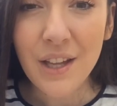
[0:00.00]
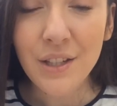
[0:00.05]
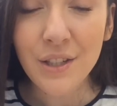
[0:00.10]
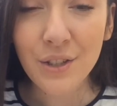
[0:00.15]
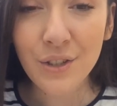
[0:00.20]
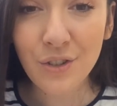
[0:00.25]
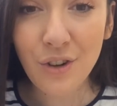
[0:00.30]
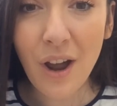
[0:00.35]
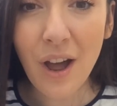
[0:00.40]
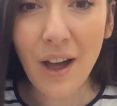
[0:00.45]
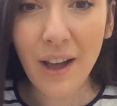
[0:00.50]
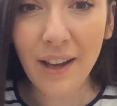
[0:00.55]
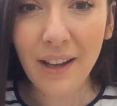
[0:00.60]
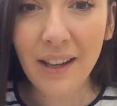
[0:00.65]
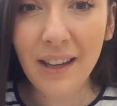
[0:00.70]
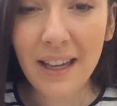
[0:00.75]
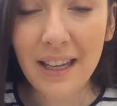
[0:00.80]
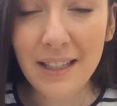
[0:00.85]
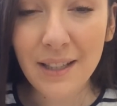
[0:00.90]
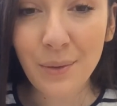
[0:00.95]

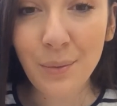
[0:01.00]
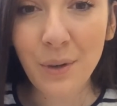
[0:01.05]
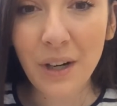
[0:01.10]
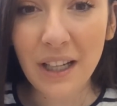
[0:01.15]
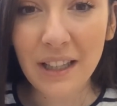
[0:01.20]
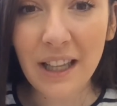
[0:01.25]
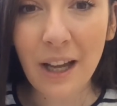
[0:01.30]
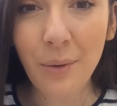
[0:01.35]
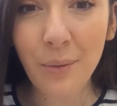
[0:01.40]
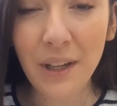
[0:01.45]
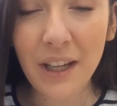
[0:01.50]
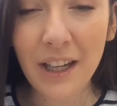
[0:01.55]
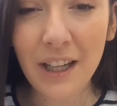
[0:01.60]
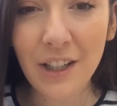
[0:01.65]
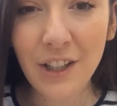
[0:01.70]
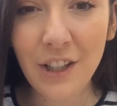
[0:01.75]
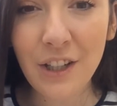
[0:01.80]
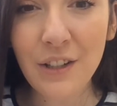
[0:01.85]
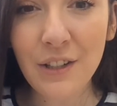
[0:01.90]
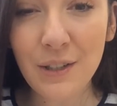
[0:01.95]
Strong is a word that we
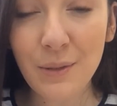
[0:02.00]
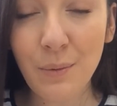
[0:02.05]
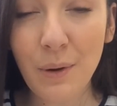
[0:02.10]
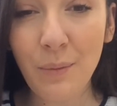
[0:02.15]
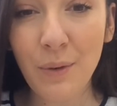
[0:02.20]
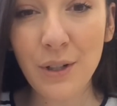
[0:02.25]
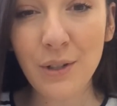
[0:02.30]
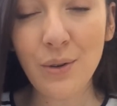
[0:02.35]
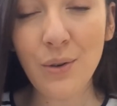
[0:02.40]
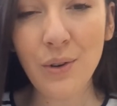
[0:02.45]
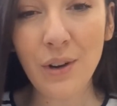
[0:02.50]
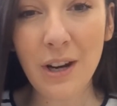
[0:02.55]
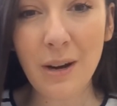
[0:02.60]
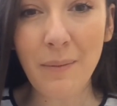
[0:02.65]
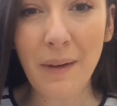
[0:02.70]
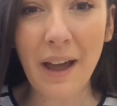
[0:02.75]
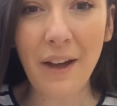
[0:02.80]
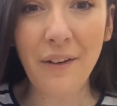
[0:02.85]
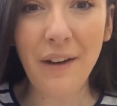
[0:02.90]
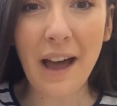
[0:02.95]
can use when we're talking
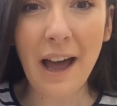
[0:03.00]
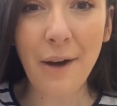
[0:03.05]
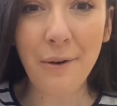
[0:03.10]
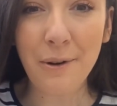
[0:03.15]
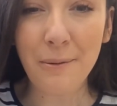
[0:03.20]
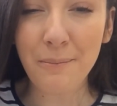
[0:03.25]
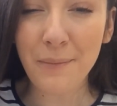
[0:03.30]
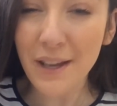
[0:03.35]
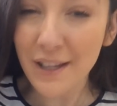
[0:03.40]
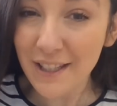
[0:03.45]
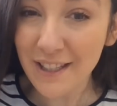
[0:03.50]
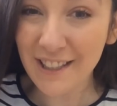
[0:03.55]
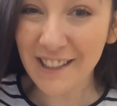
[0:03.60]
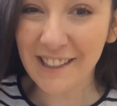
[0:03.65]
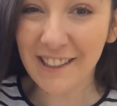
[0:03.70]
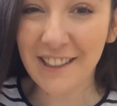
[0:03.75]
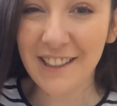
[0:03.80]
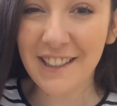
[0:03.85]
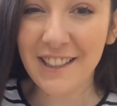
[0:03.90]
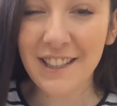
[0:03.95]
about our
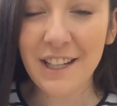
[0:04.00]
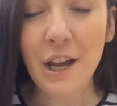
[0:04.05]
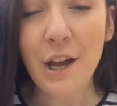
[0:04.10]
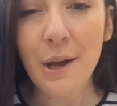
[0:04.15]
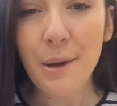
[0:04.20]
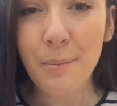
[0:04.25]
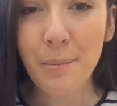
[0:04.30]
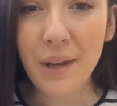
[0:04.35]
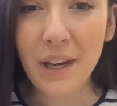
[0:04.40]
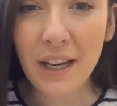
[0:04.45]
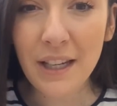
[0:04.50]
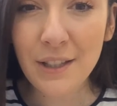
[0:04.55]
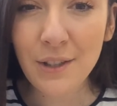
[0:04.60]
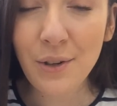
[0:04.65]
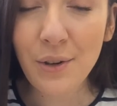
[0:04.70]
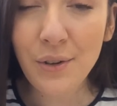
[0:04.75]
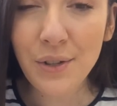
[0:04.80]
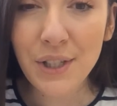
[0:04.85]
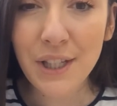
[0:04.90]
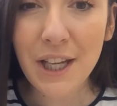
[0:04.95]
muscles, but it's
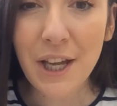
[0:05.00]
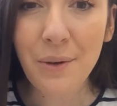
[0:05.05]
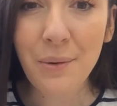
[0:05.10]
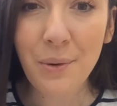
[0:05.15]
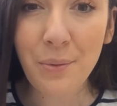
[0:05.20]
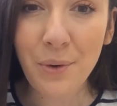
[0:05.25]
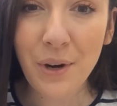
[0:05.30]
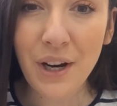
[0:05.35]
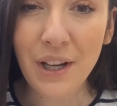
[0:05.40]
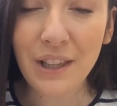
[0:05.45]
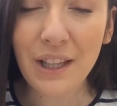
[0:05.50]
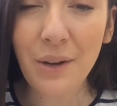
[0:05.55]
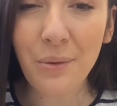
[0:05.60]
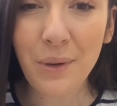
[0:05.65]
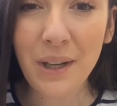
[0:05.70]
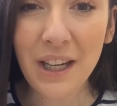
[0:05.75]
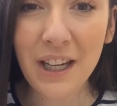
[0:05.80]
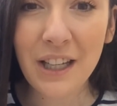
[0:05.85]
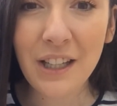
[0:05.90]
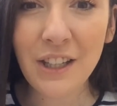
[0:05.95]
also a word that
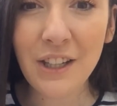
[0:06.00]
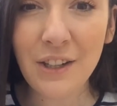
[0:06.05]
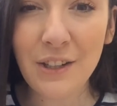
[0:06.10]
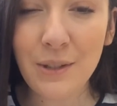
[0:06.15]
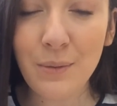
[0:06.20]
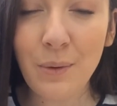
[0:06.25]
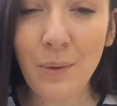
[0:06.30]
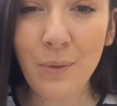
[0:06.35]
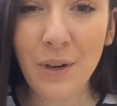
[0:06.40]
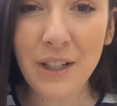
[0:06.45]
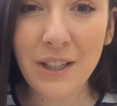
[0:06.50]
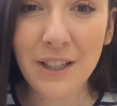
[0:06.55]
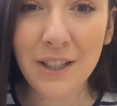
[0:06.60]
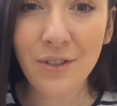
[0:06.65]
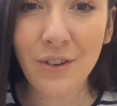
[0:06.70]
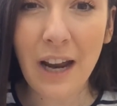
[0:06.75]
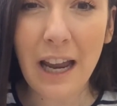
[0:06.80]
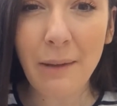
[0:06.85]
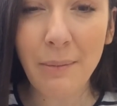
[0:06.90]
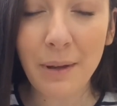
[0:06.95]
we can use when we're
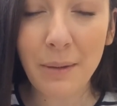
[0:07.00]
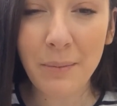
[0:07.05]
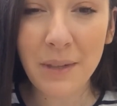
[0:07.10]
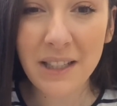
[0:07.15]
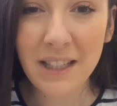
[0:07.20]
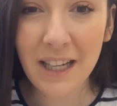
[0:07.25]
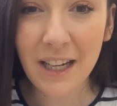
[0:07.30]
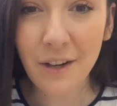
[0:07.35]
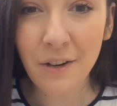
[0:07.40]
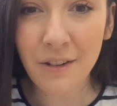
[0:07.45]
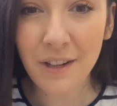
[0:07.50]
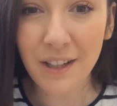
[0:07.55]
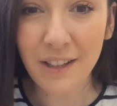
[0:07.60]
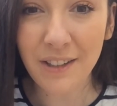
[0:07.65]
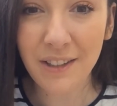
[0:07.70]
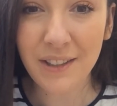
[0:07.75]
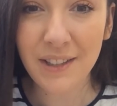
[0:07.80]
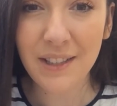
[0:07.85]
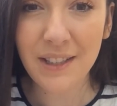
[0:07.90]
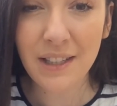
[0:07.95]
describing
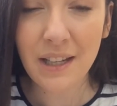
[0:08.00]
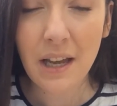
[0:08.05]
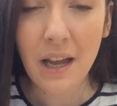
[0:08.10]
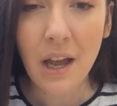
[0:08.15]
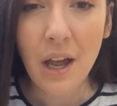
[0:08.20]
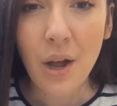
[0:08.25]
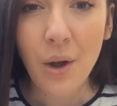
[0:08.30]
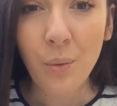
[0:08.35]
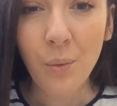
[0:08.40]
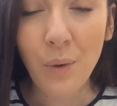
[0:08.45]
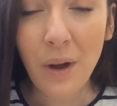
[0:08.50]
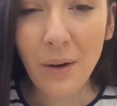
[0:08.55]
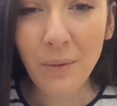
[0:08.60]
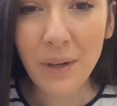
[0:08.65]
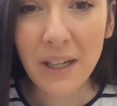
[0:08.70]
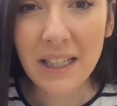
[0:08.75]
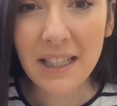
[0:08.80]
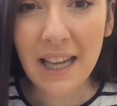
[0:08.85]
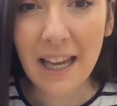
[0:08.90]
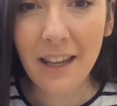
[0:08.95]
materials. When
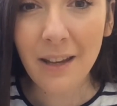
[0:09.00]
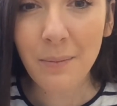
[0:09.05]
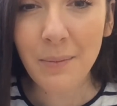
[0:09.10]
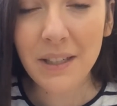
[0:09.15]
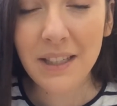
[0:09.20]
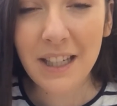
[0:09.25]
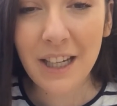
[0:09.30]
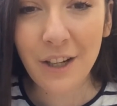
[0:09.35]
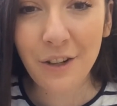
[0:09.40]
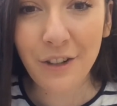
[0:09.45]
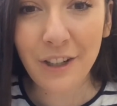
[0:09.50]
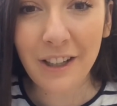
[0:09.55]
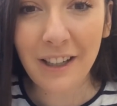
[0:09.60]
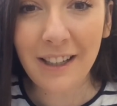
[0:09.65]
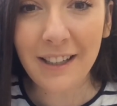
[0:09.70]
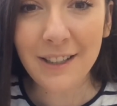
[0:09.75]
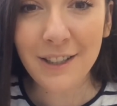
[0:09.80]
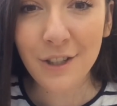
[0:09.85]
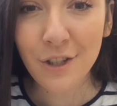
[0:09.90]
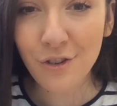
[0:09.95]
we say a material
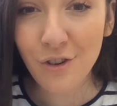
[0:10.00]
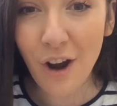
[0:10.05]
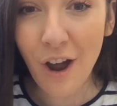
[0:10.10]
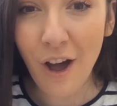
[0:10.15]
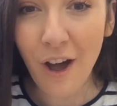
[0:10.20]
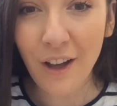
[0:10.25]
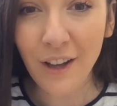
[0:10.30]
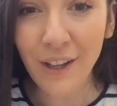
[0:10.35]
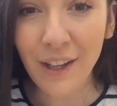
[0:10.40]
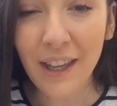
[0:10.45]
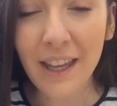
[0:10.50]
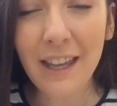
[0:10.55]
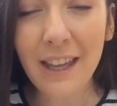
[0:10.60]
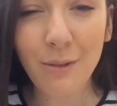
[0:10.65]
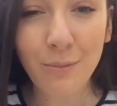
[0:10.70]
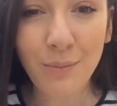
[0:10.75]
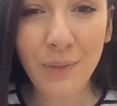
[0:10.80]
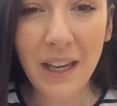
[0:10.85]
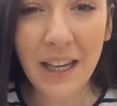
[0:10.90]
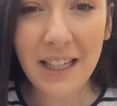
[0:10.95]
is strong,
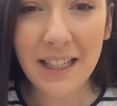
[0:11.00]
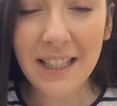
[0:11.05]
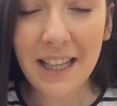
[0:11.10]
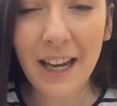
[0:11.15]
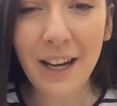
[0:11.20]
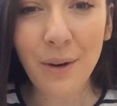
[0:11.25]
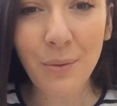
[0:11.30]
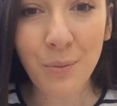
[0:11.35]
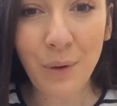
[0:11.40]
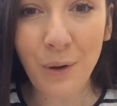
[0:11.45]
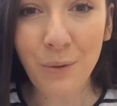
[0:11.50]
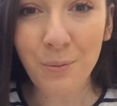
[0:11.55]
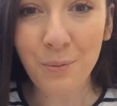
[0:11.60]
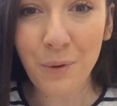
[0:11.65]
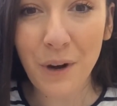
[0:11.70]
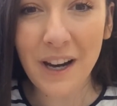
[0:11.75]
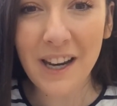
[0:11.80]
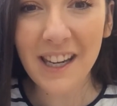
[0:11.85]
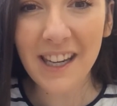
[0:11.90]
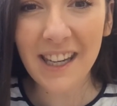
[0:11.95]
it means that it won't
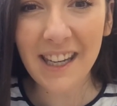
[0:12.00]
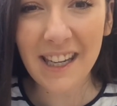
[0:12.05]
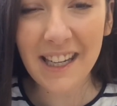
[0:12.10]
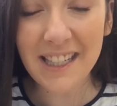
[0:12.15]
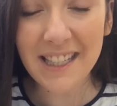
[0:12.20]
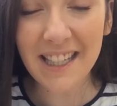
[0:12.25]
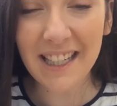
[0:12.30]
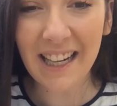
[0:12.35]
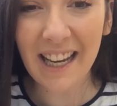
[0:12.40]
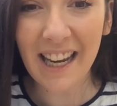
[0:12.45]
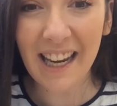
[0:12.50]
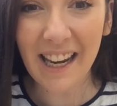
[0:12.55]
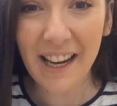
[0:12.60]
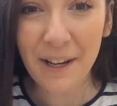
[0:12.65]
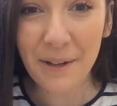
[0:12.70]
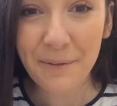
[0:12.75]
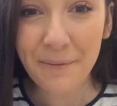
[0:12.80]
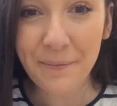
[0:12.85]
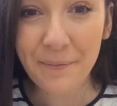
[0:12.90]
break easily.